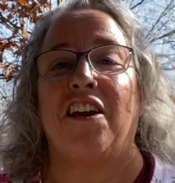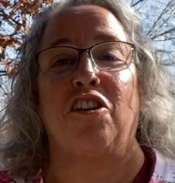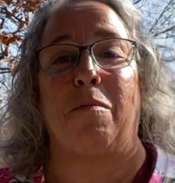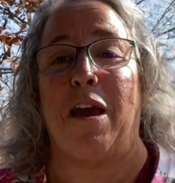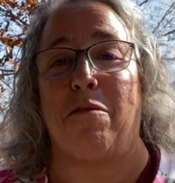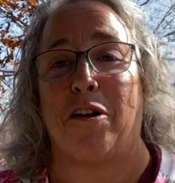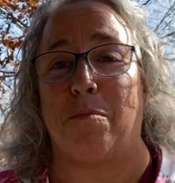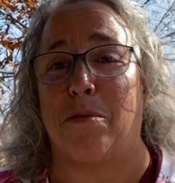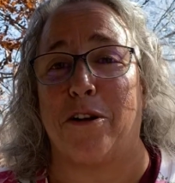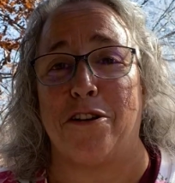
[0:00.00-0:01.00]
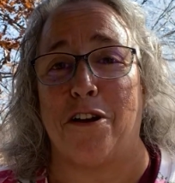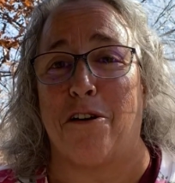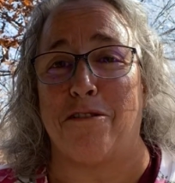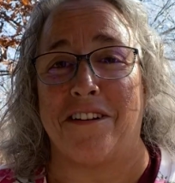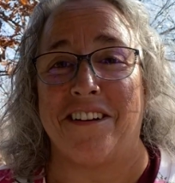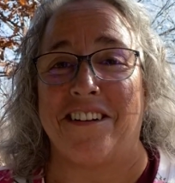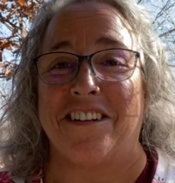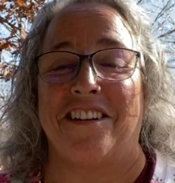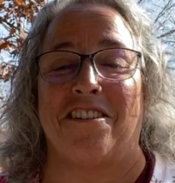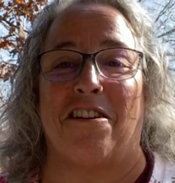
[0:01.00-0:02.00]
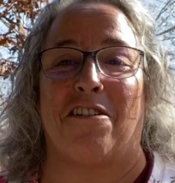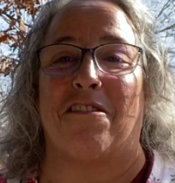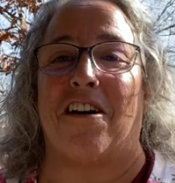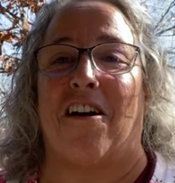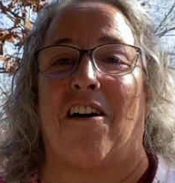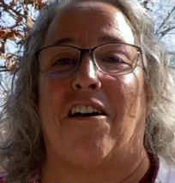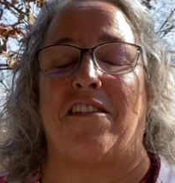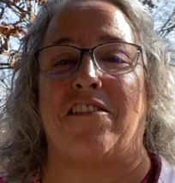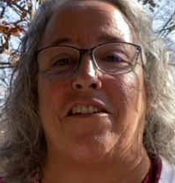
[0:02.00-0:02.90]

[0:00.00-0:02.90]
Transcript: you may want to put a note, on their